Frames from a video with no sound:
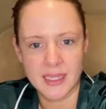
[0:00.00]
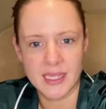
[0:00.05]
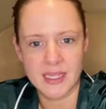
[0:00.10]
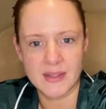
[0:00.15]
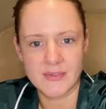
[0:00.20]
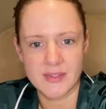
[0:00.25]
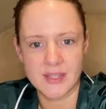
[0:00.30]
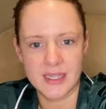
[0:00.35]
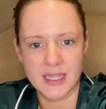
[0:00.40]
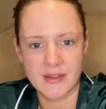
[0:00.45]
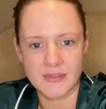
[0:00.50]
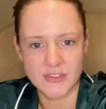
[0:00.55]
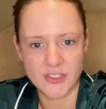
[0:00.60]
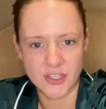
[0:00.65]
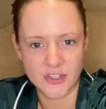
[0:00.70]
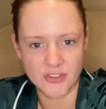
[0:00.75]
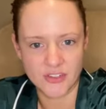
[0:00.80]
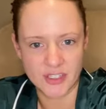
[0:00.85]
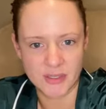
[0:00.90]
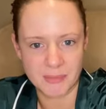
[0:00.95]
If he loved
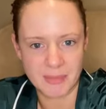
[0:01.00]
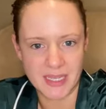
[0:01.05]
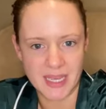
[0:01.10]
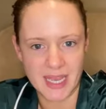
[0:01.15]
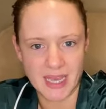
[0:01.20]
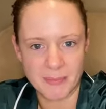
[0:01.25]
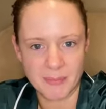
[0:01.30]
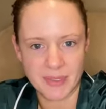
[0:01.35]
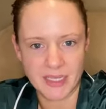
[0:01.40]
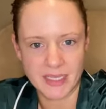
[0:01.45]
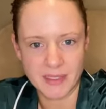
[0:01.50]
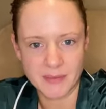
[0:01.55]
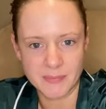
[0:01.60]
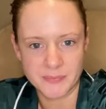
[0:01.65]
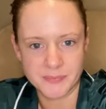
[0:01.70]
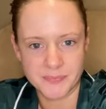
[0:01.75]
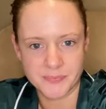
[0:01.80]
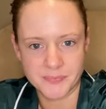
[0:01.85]
her, she'd be happy.